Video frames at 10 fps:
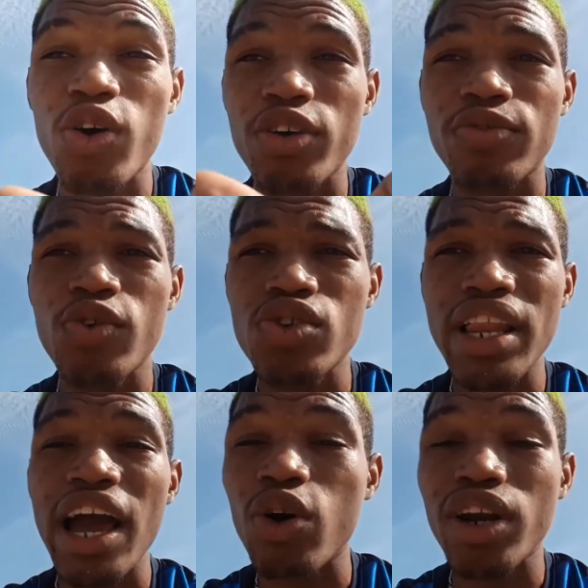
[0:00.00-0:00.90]
how it full,
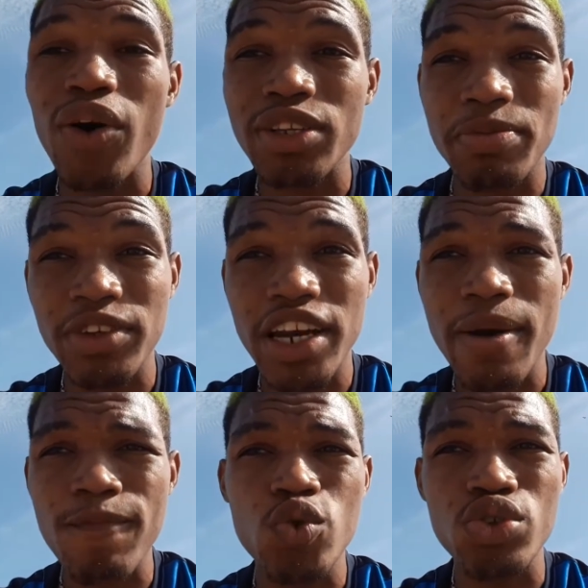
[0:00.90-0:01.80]
like when I watch my video
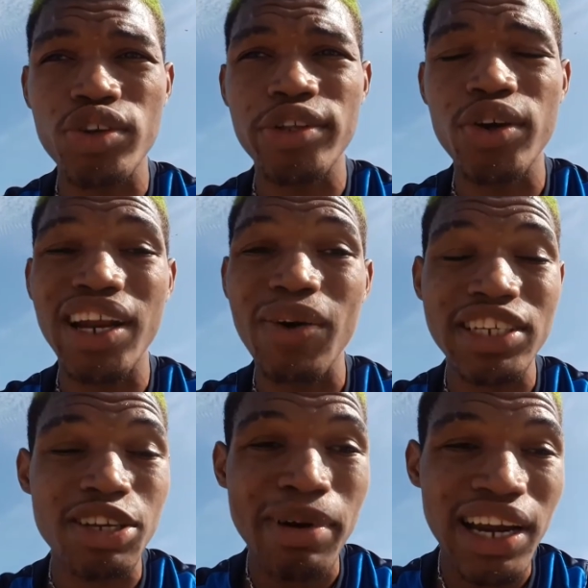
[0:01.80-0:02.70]
them full screen, now and I
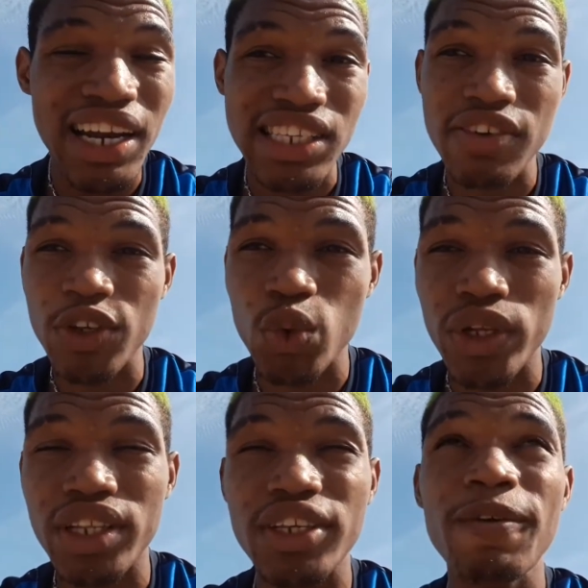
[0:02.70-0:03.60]
watch them all in
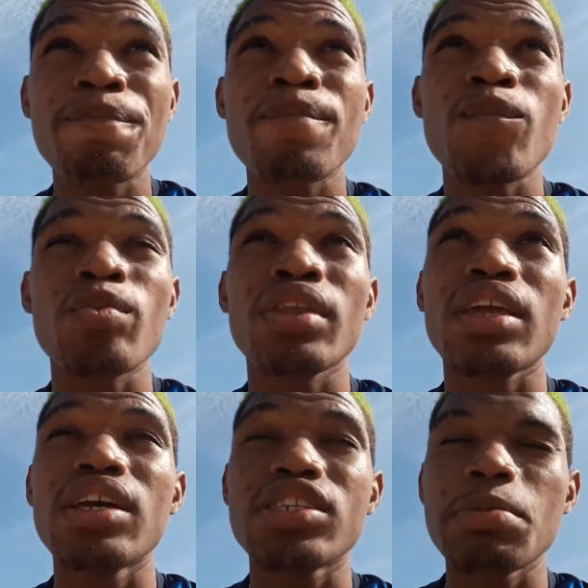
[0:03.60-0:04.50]
720,
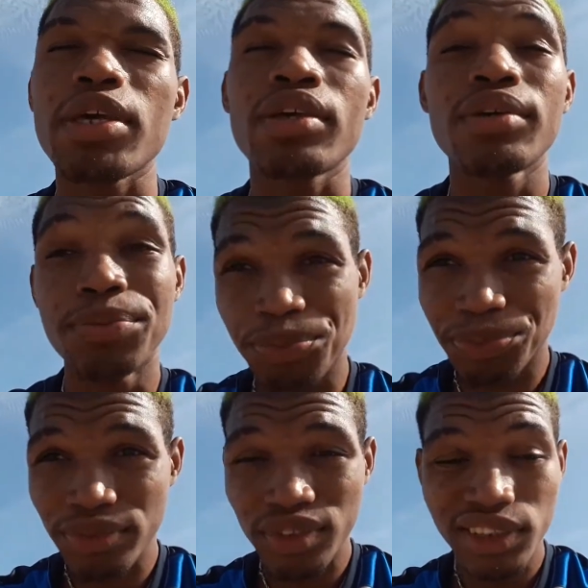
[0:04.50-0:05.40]
you see me,
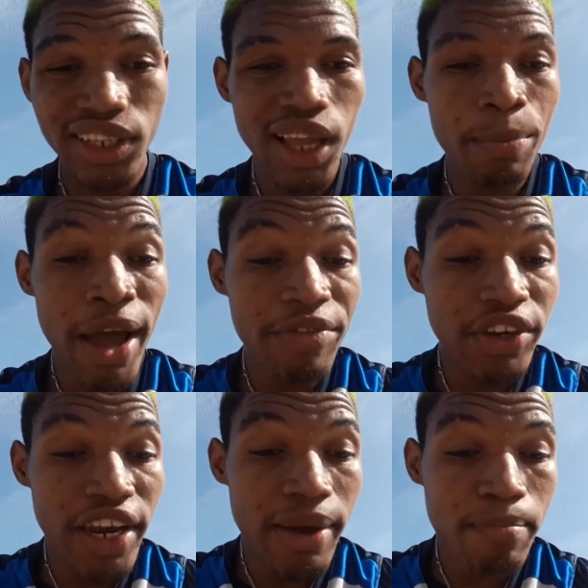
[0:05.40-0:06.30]
My
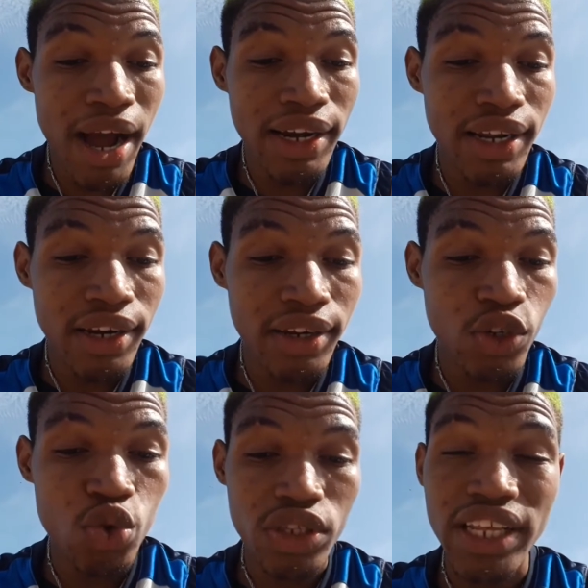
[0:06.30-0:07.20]
video back
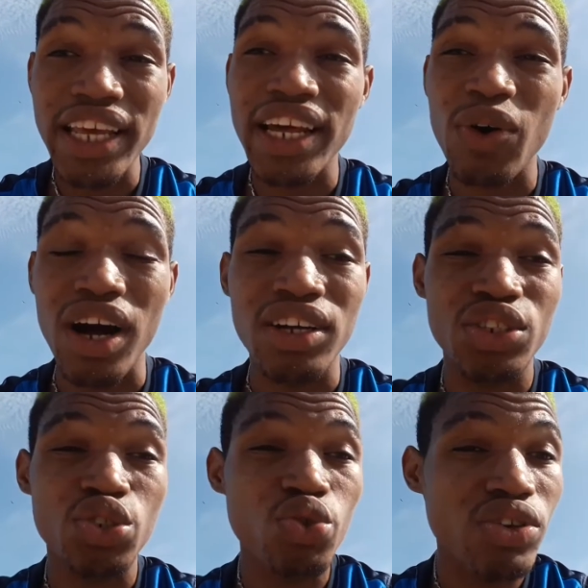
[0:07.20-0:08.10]
then used to then our
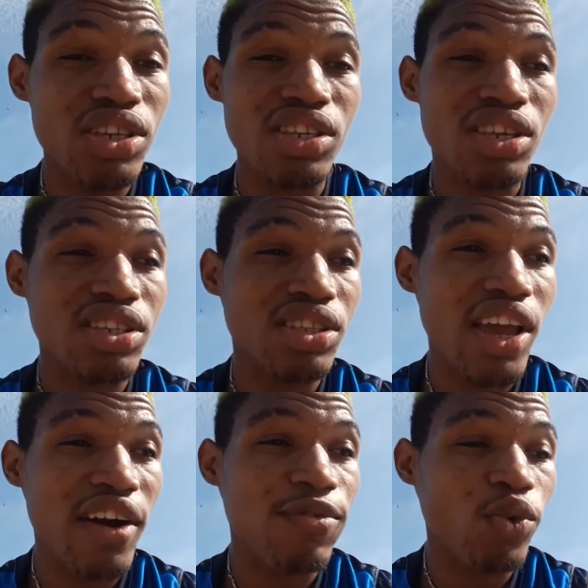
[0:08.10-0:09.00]

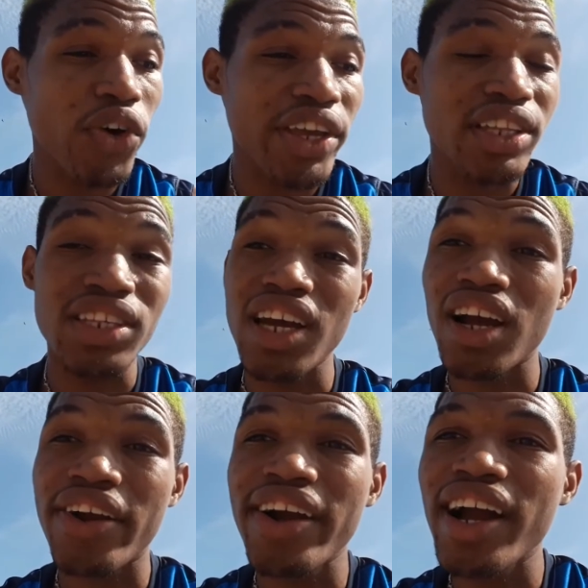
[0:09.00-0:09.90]
360 and 480
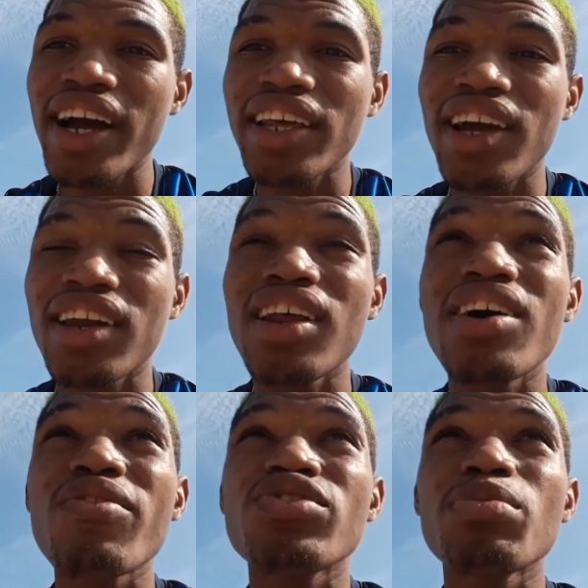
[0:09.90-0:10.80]
and cranny and
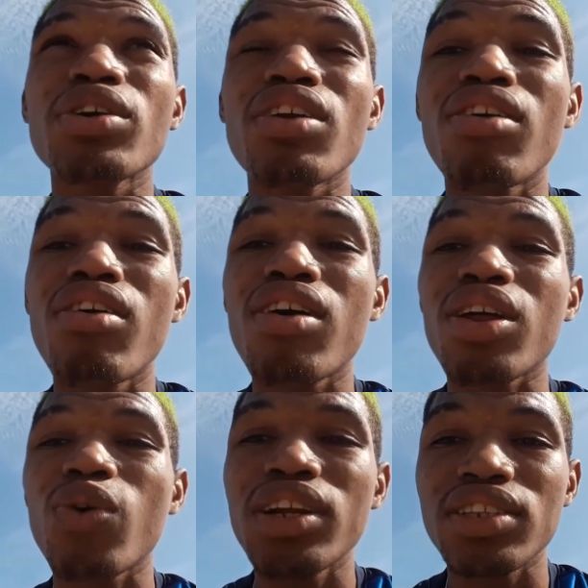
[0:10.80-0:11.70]
have some little
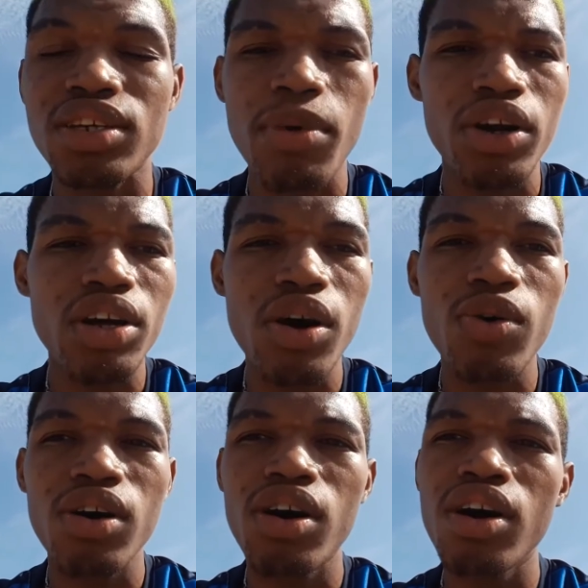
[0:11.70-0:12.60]
ugly quality. But
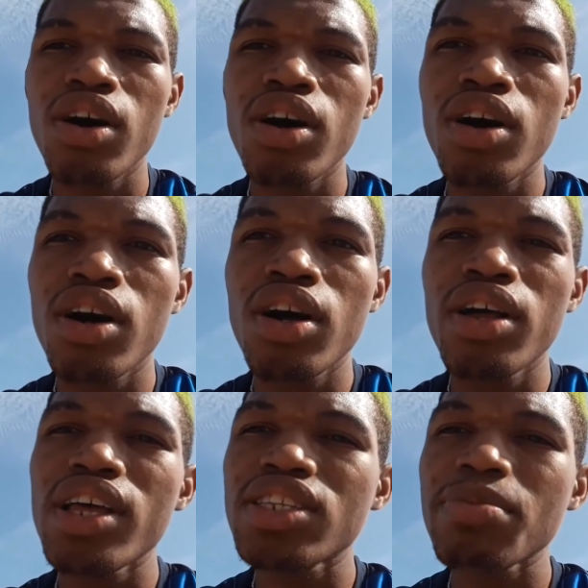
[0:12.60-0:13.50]
now,
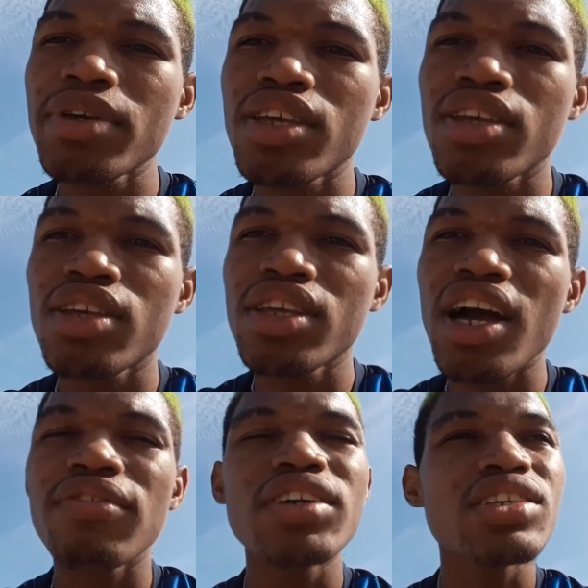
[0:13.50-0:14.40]
you see me,
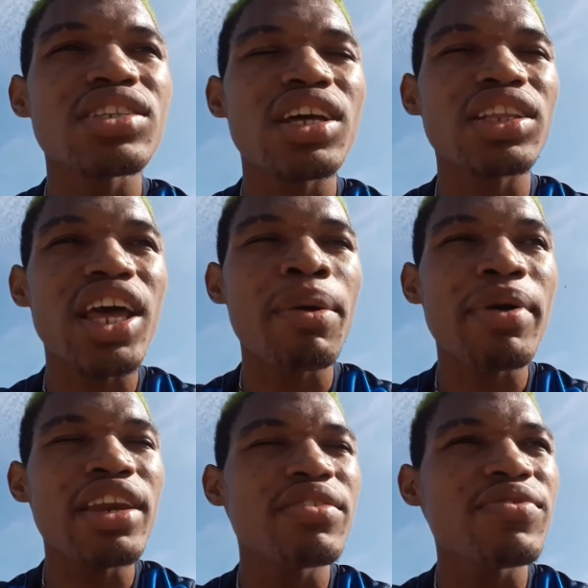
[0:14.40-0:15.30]
you have to just take time,
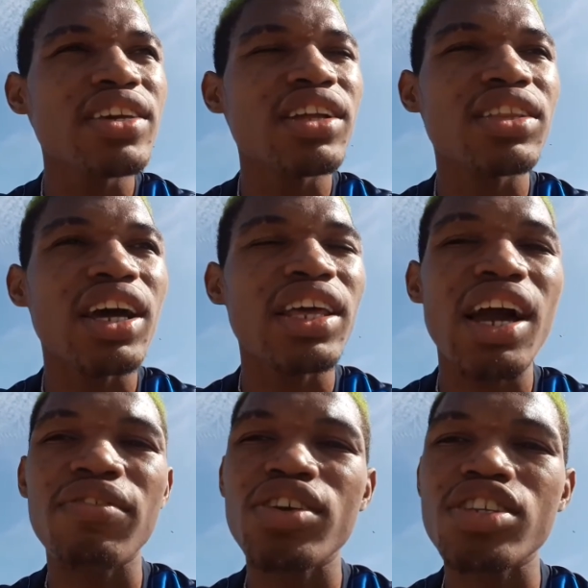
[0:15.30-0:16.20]
elevate, and
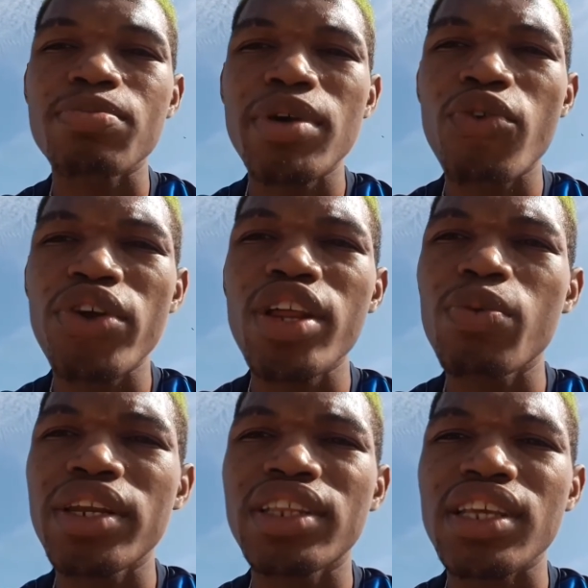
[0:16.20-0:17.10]
you have to just be
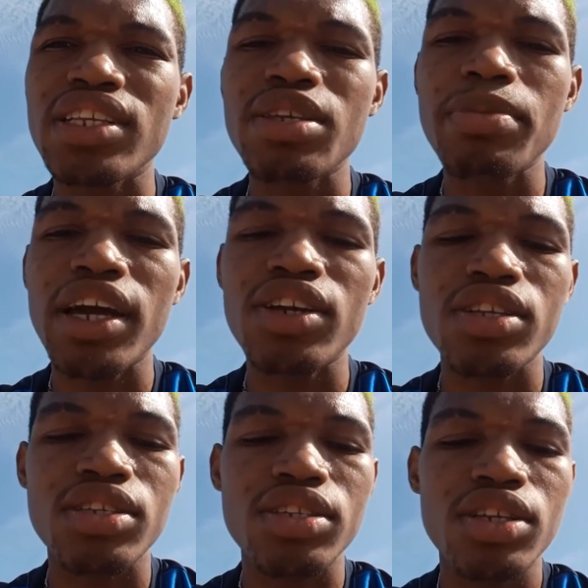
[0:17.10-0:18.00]
real with it, you see me, and
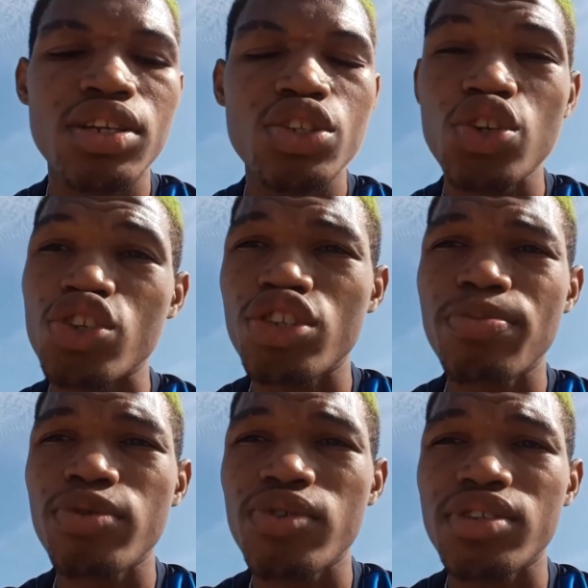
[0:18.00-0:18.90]
just trust the
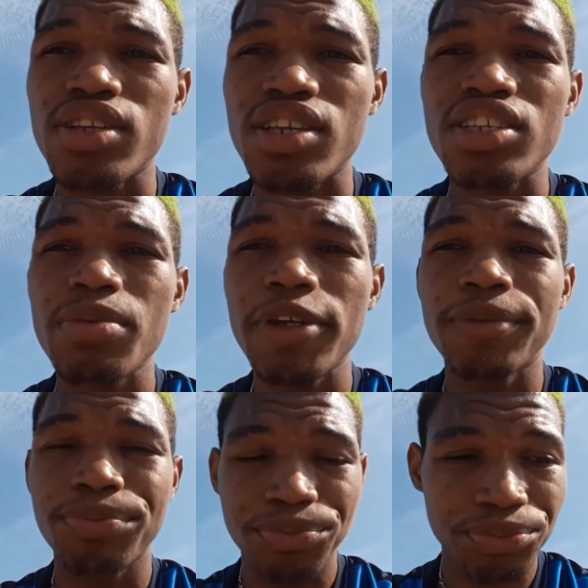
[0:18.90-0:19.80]
process, you see me.
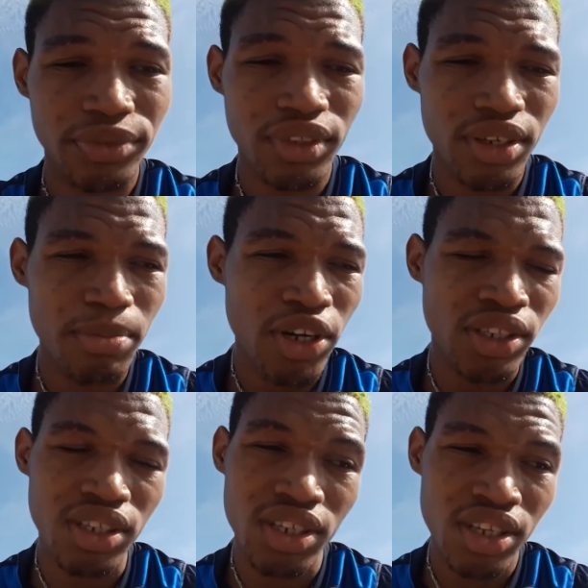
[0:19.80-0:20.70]

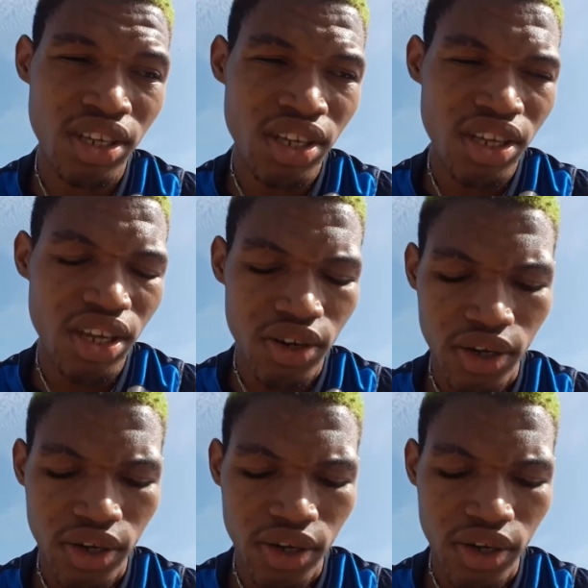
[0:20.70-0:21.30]
But, you